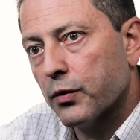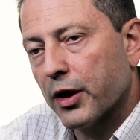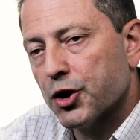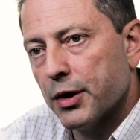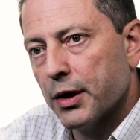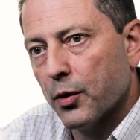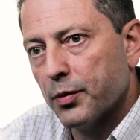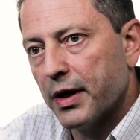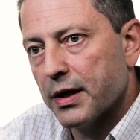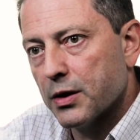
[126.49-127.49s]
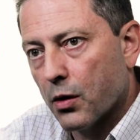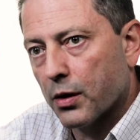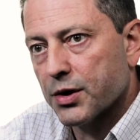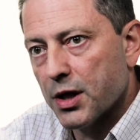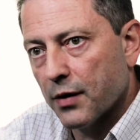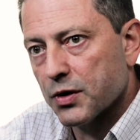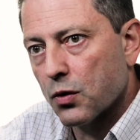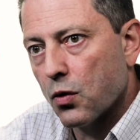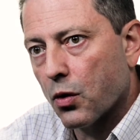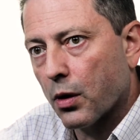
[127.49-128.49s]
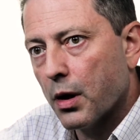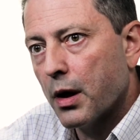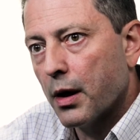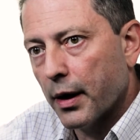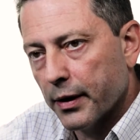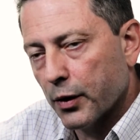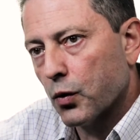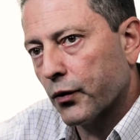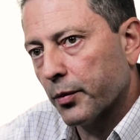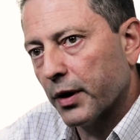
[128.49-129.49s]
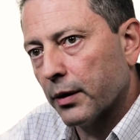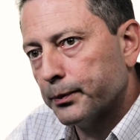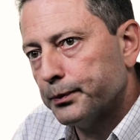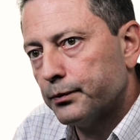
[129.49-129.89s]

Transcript: to actually update our RTF score and then go from there.